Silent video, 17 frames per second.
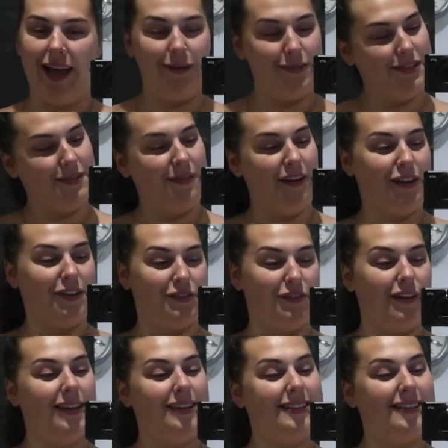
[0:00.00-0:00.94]
I was just very
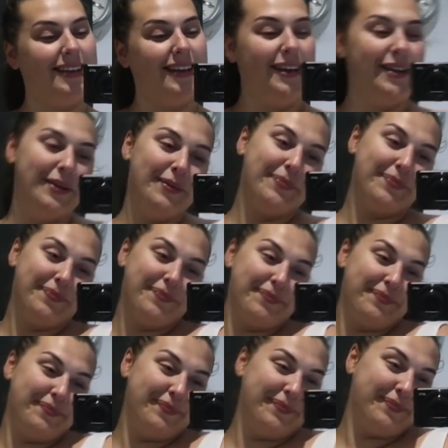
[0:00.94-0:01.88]
stressed.
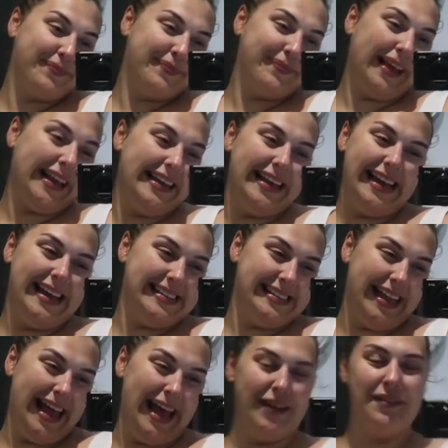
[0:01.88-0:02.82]

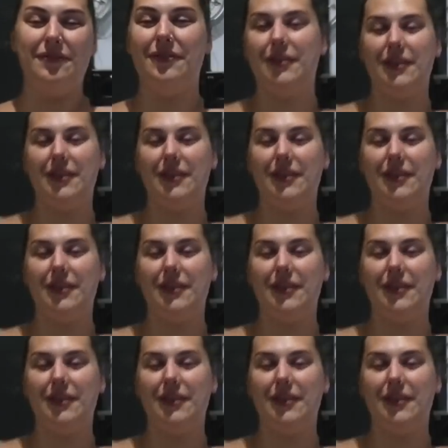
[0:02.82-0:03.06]
It's life.